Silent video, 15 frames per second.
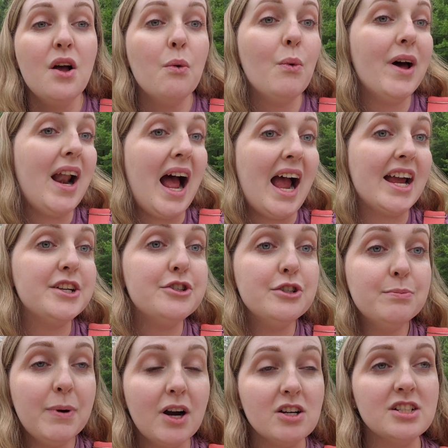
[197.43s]
What I
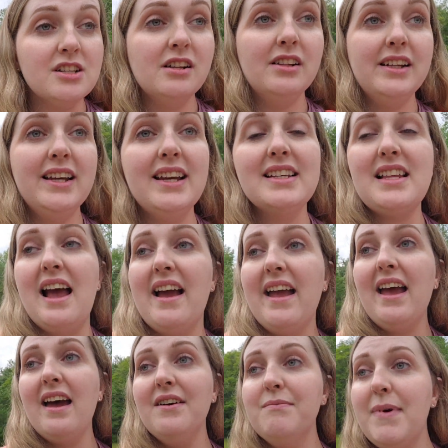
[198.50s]
do personally is I
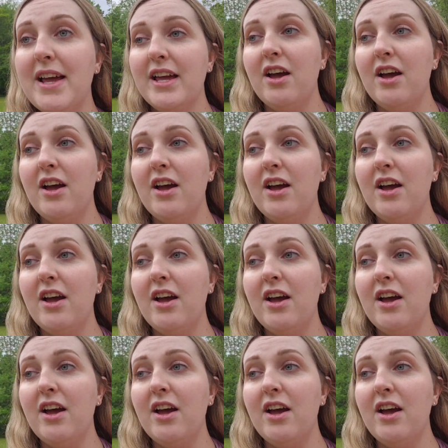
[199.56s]
have my